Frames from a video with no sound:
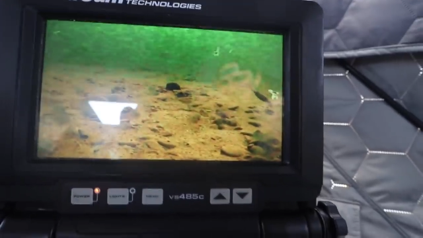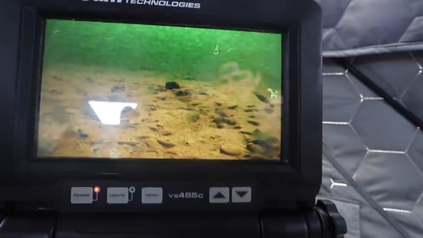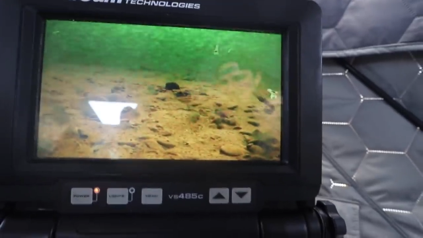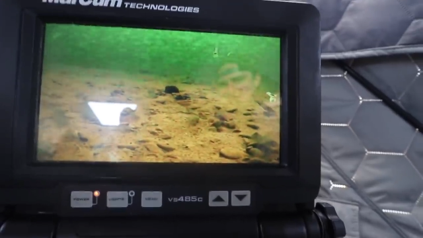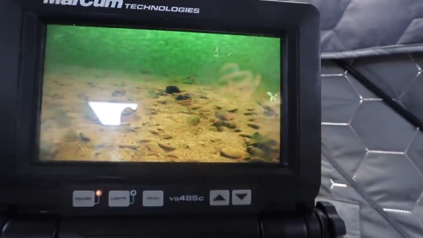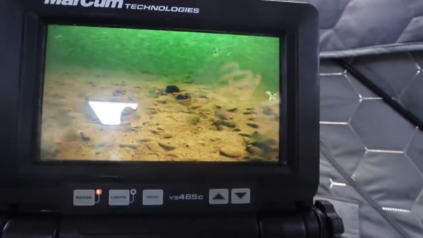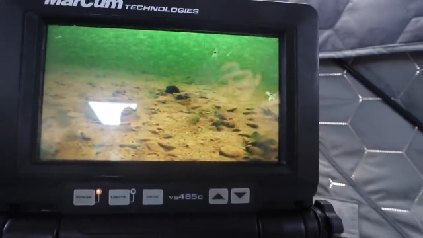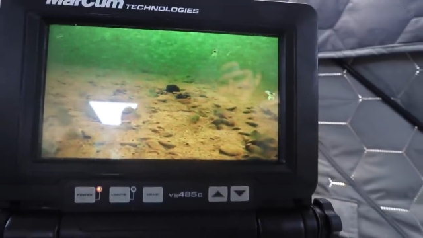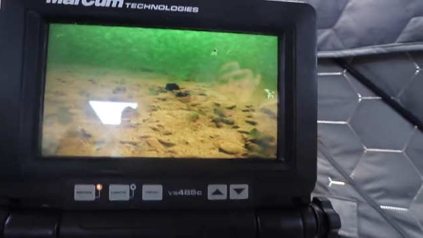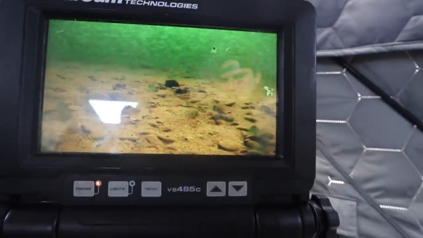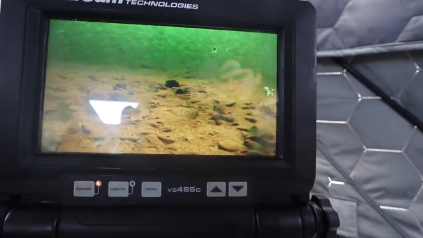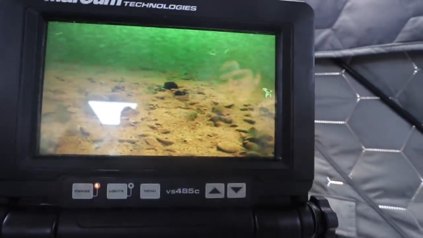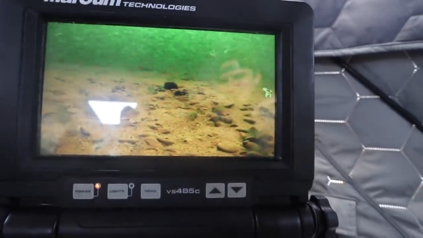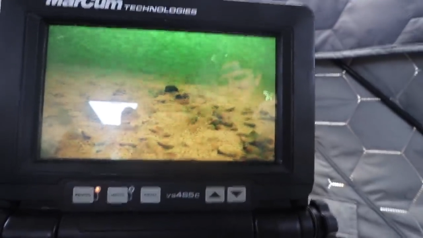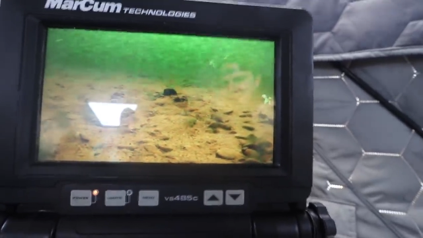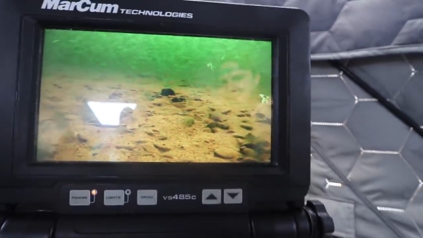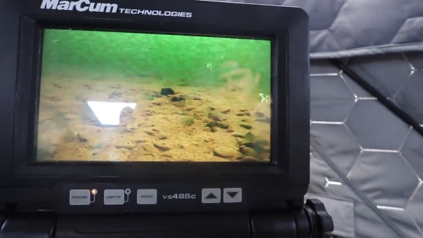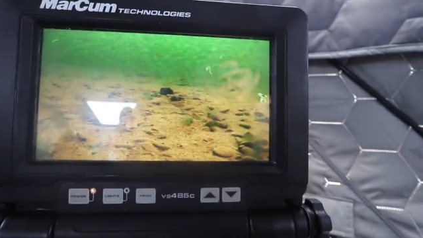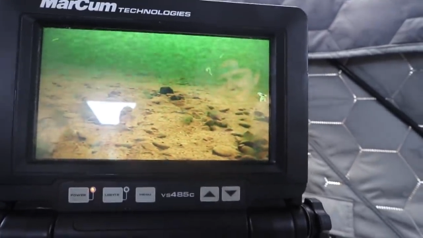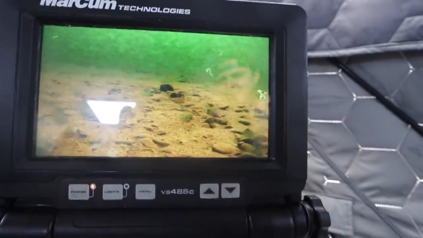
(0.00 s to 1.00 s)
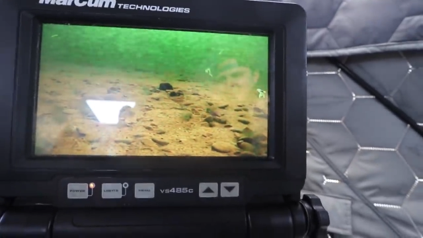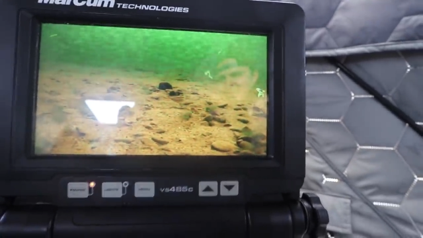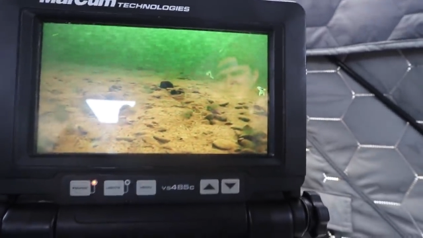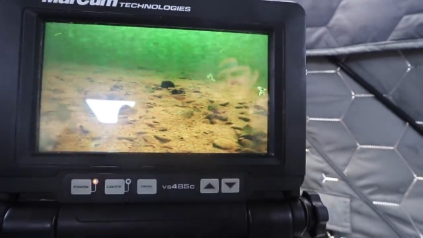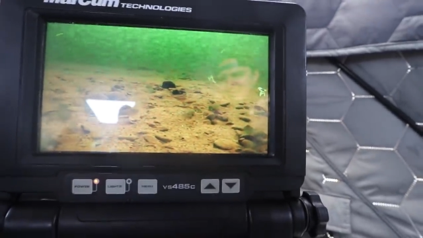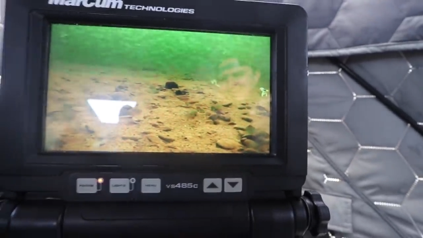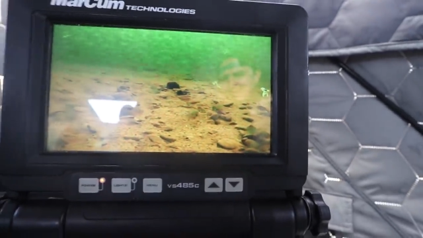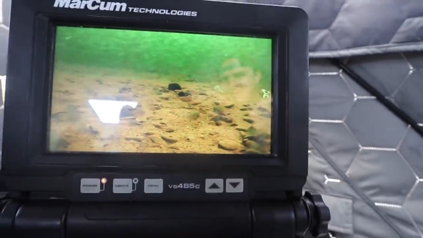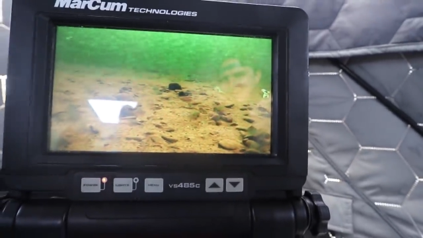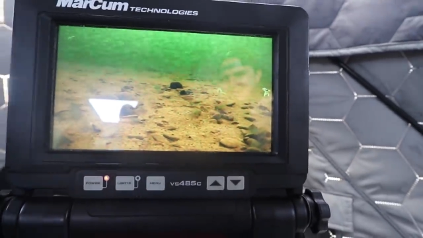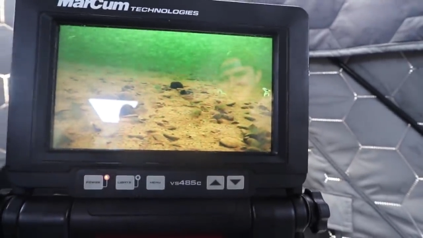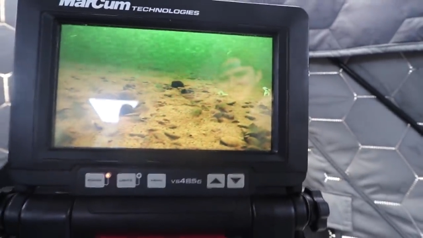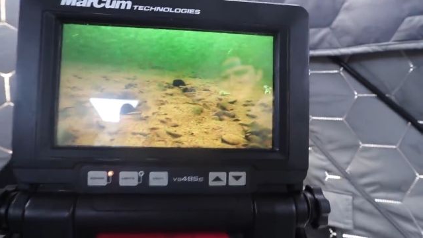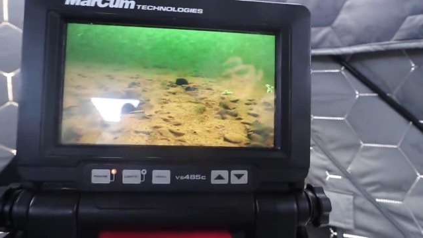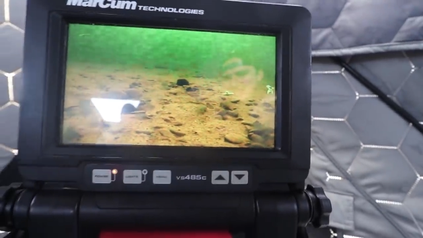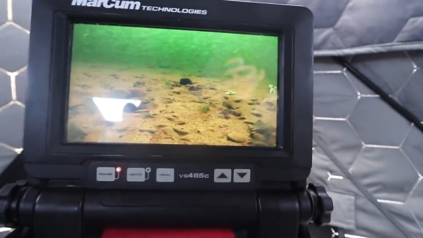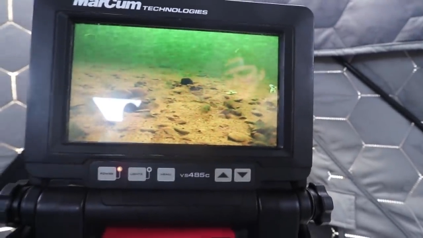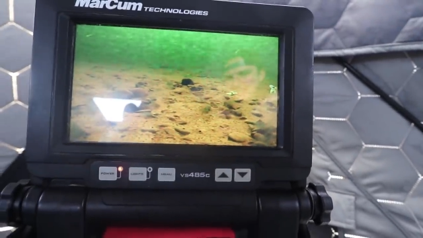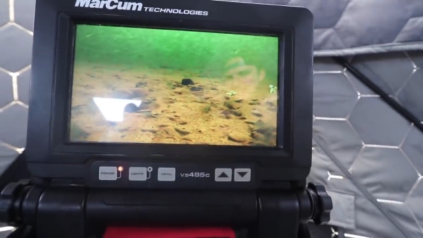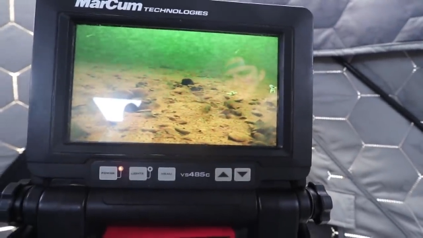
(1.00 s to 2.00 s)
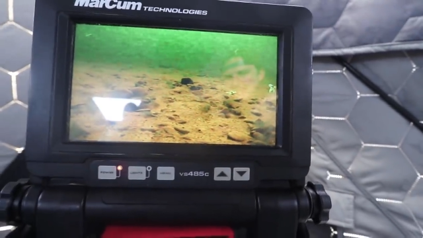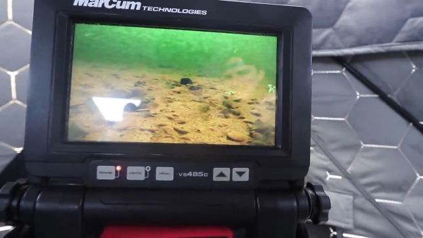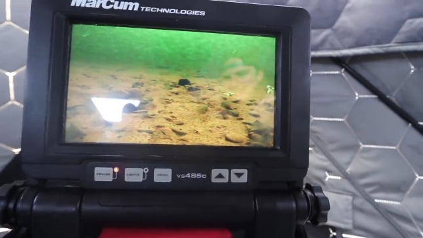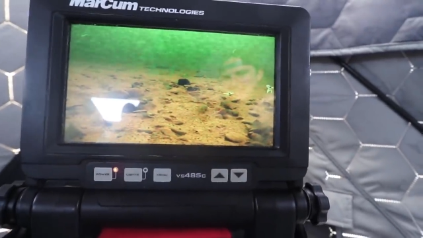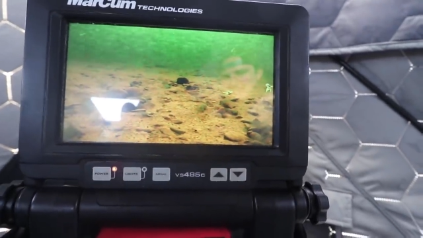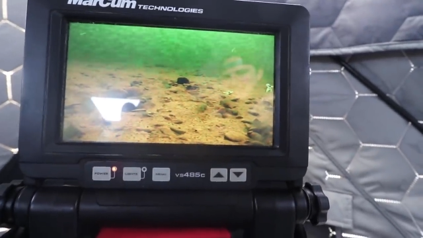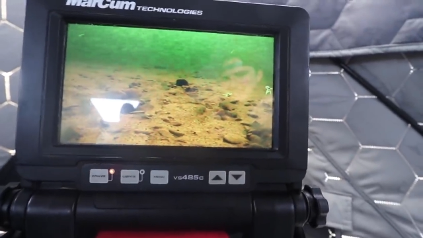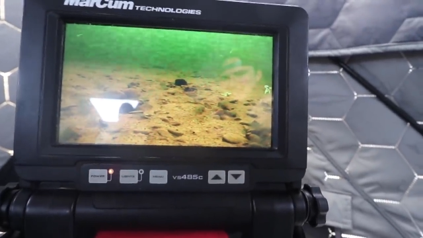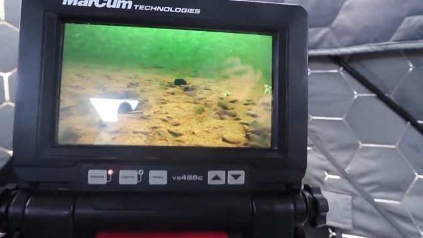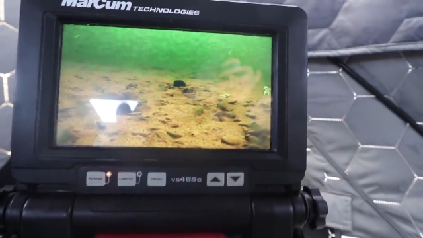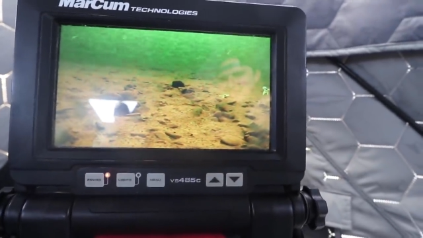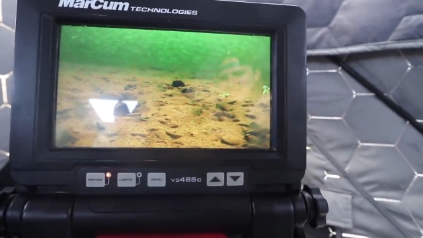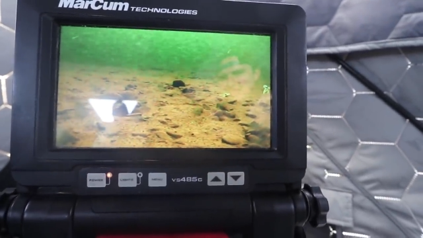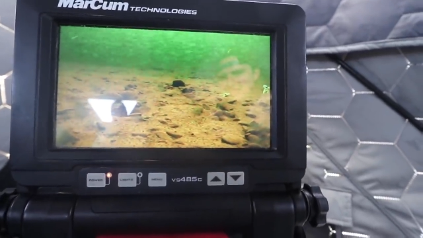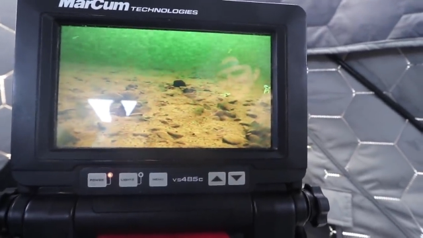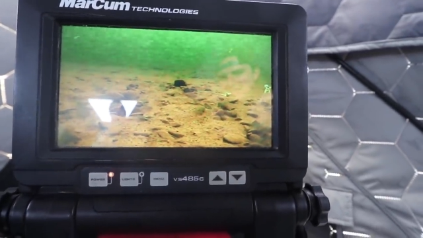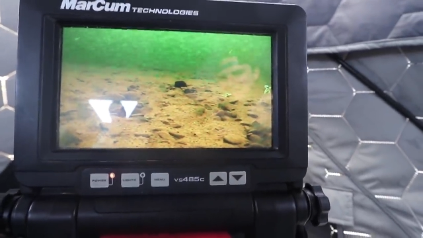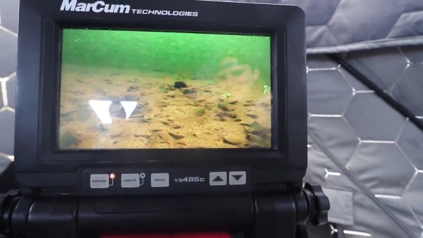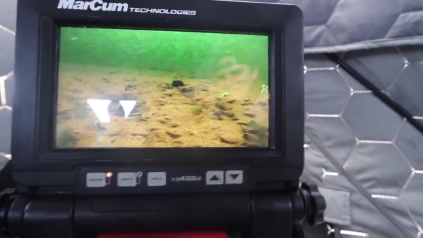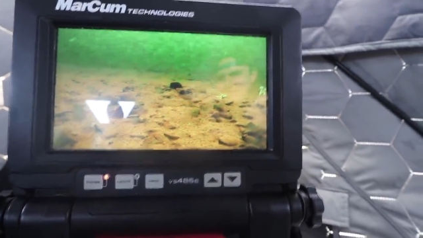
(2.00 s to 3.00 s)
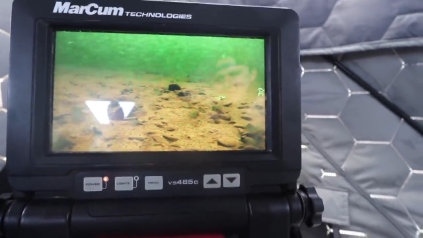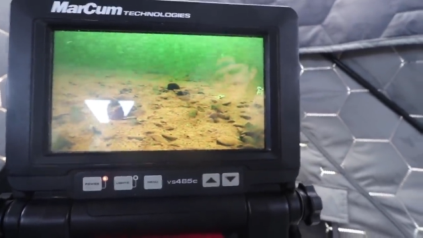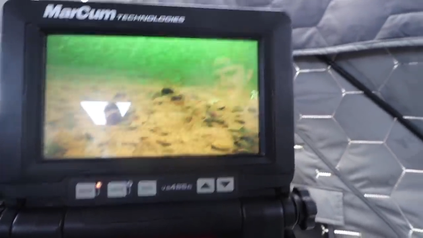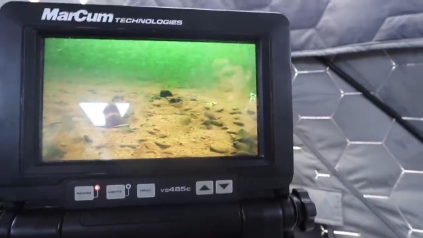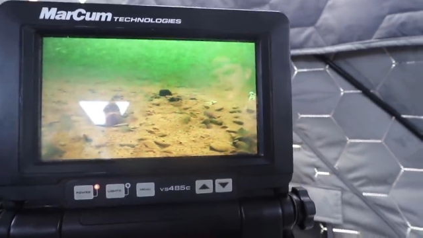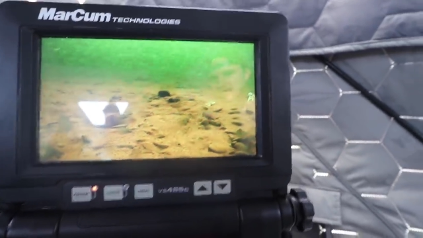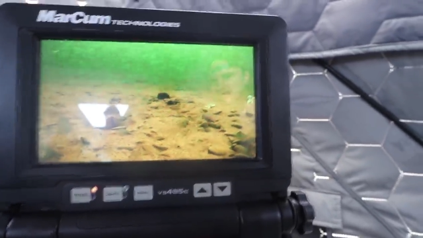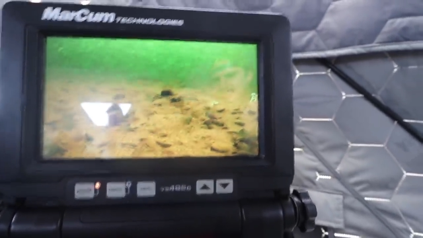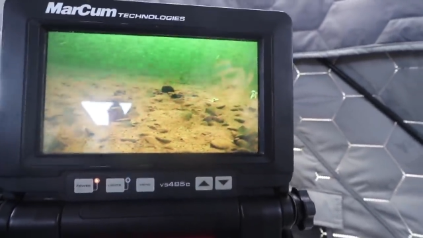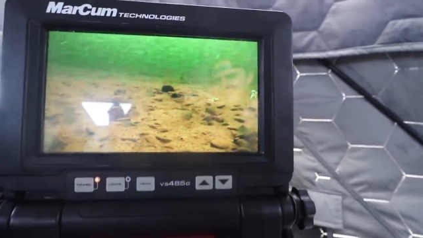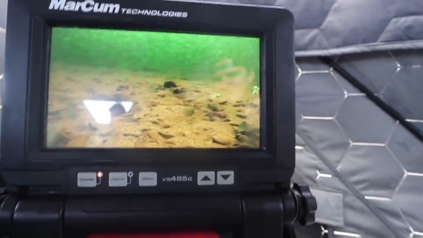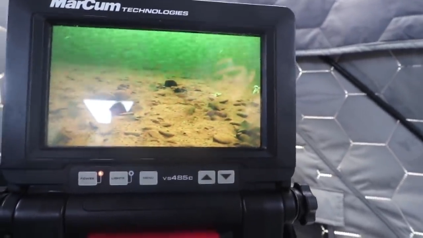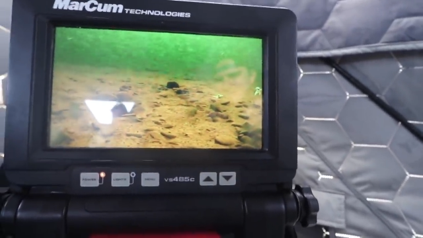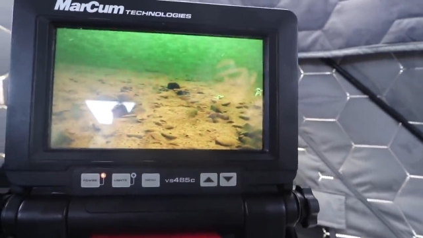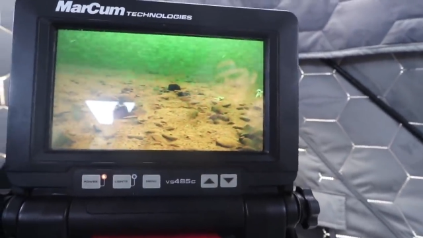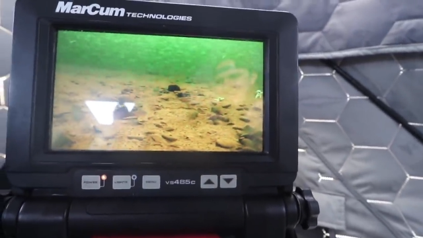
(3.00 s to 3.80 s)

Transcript: [unreadable: no face in view]